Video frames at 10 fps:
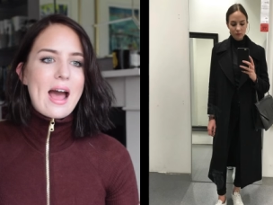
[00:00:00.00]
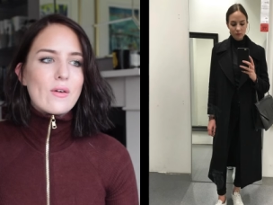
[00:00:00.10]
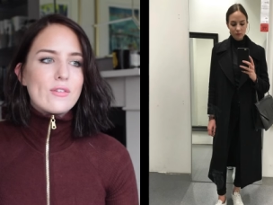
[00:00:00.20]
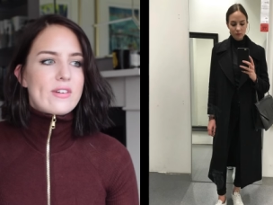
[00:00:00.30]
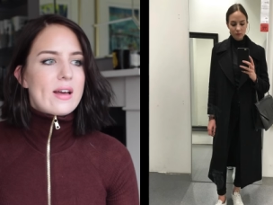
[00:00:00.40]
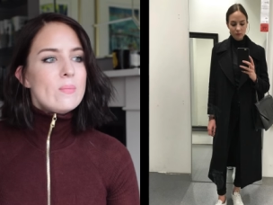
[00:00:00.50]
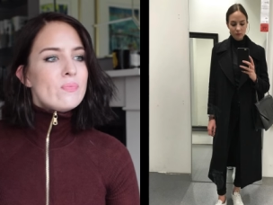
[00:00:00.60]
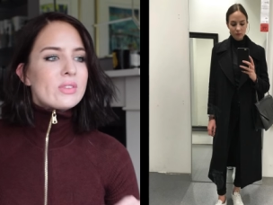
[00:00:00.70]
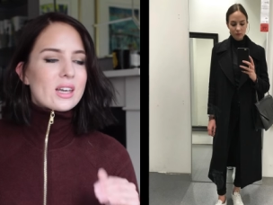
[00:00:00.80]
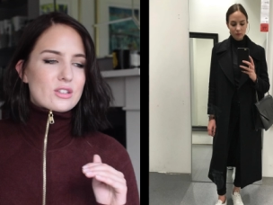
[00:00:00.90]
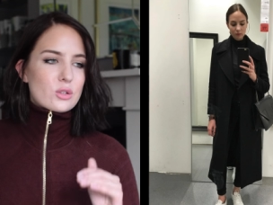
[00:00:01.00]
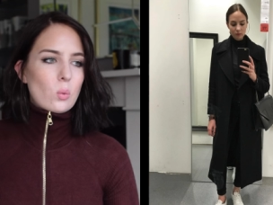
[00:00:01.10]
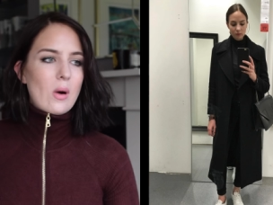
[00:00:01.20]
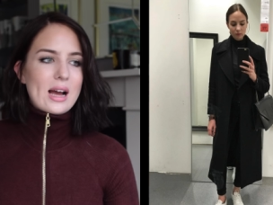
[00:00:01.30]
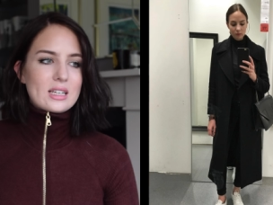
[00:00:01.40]
outfit and
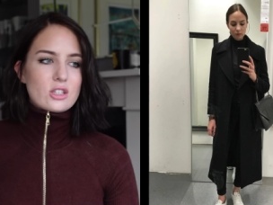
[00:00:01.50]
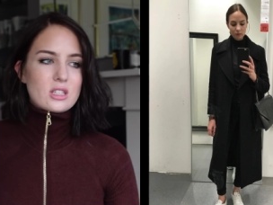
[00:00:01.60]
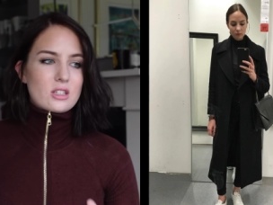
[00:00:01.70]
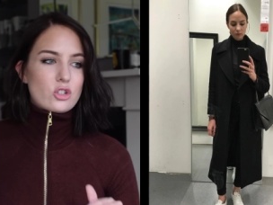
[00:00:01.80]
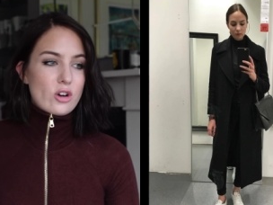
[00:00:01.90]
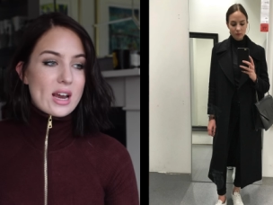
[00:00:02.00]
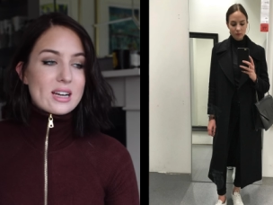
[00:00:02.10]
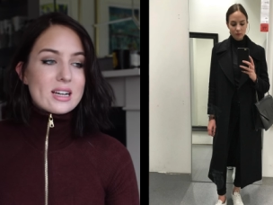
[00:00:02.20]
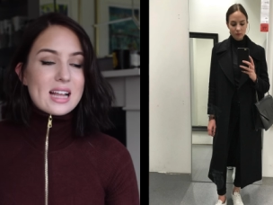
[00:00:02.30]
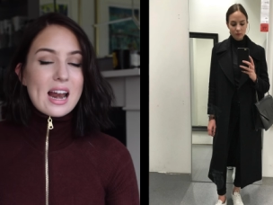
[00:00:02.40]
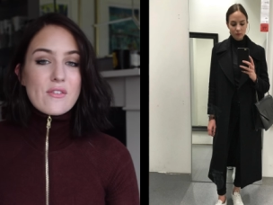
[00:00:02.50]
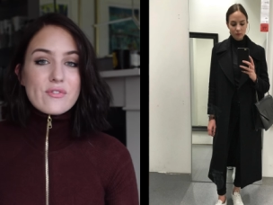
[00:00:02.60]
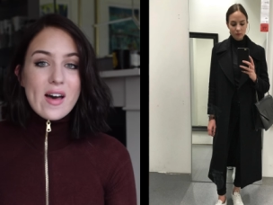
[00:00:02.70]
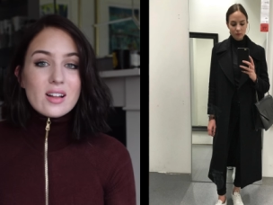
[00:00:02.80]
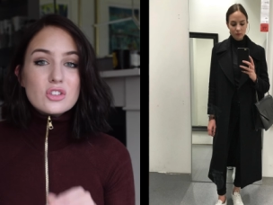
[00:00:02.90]
some white trainers and I
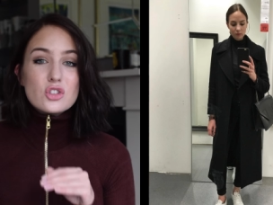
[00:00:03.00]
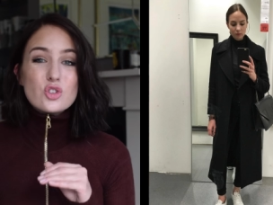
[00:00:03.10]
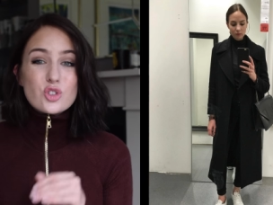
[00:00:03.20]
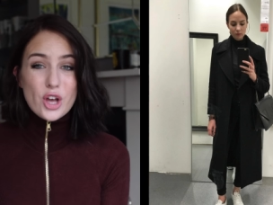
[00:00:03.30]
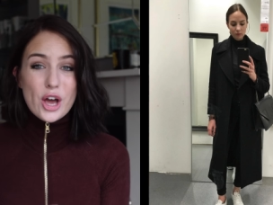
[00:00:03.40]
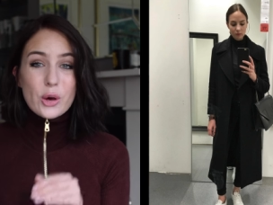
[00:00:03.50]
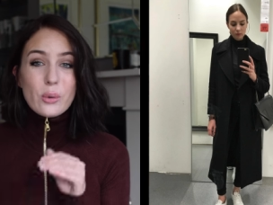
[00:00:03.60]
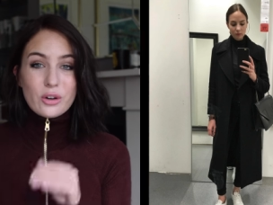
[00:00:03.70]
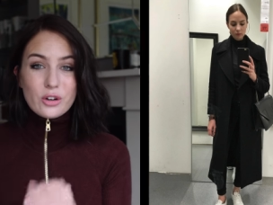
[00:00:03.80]
felt so